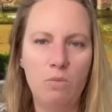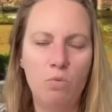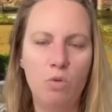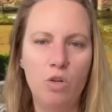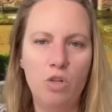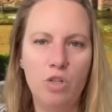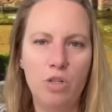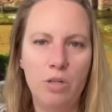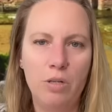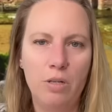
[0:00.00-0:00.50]

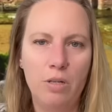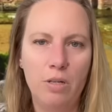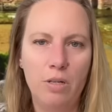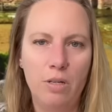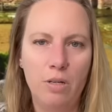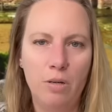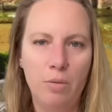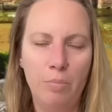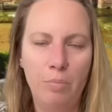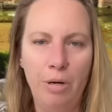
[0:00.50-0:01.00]
would
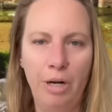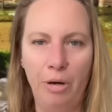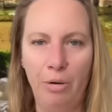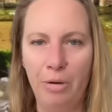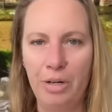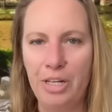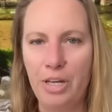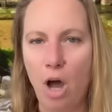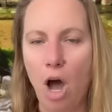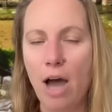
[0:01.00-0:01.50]

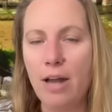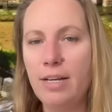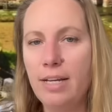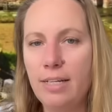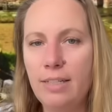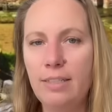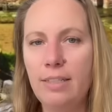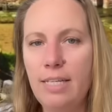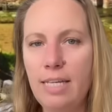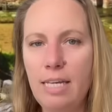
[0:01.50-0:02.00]

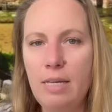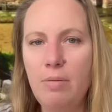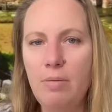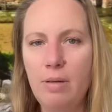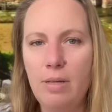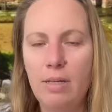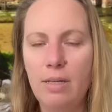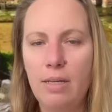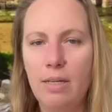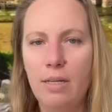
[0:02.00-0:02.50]

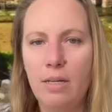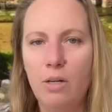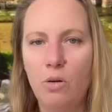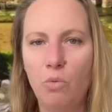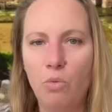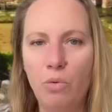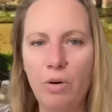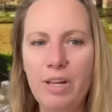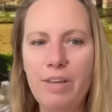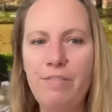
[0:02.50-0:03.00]
periodically
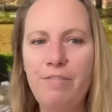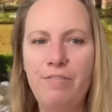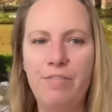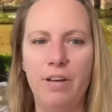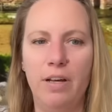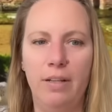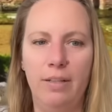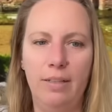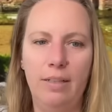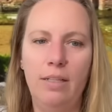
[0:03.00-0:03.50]

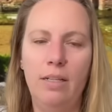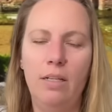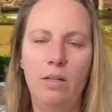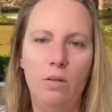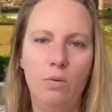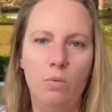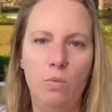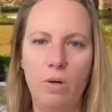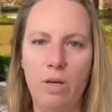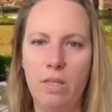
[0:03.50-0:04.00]
refill
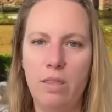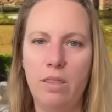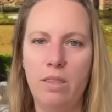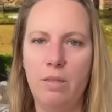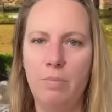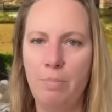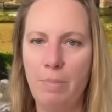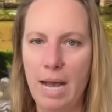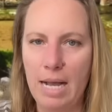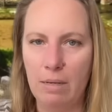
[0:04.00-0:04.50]
with
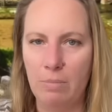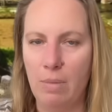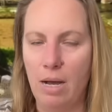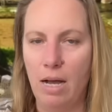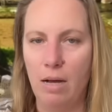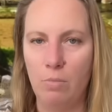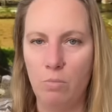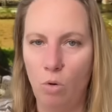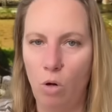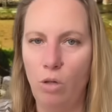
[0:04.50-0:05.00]

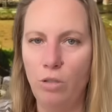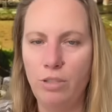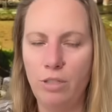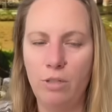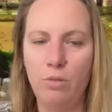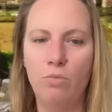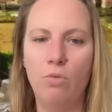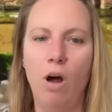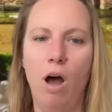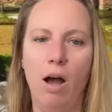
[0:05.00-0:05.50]
magma,
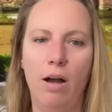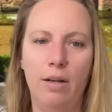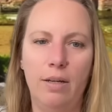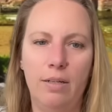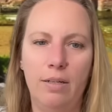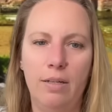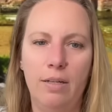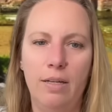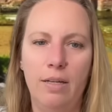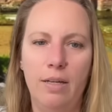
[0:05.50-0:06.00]
molten rock.
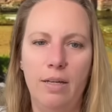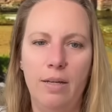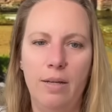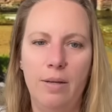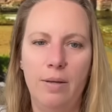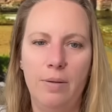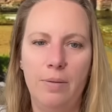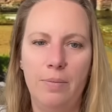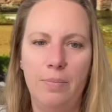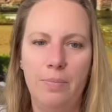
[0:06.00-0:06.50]

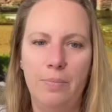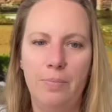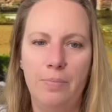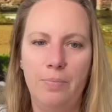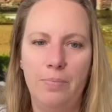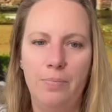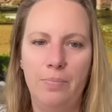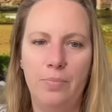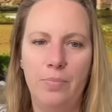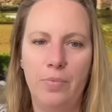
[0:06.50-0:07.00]

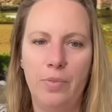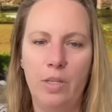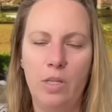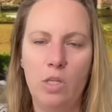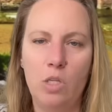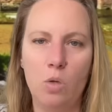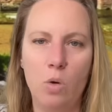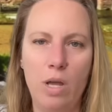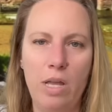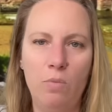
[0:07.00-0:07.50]

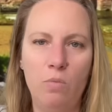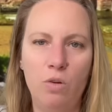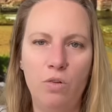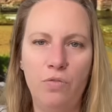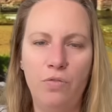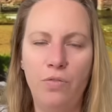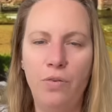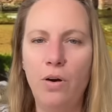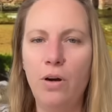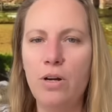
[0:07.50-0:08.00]
So it would
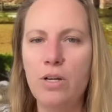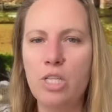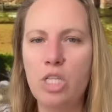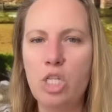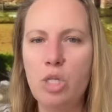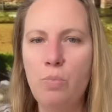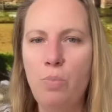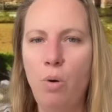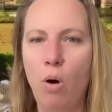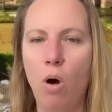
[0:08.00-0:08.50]

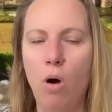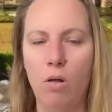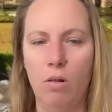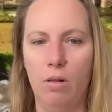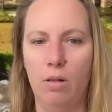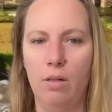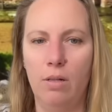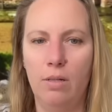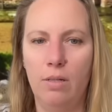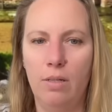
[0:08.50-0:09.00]
first
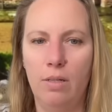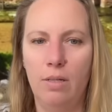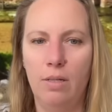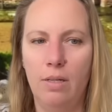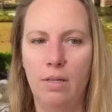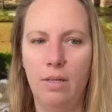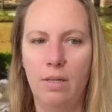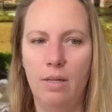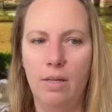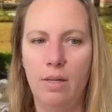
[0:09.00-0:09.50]
pull
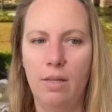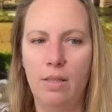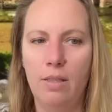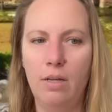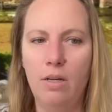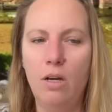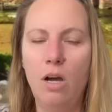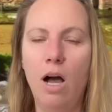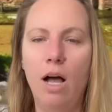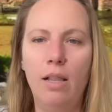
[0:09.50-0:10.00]

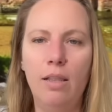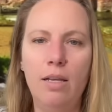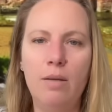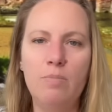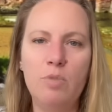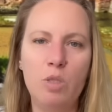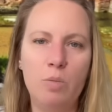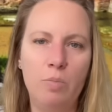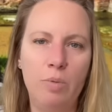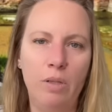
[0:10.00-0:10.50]
the
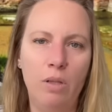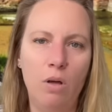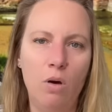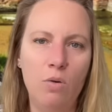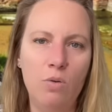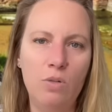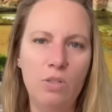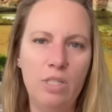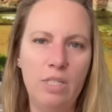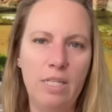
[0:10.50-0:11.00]
columns
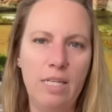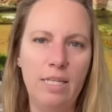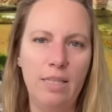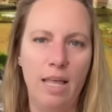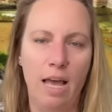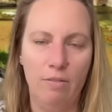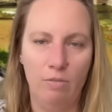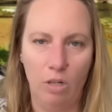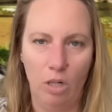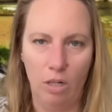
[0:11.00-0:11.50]
below sea
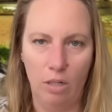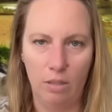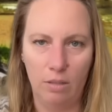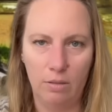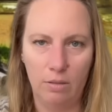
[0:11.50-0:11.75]
level,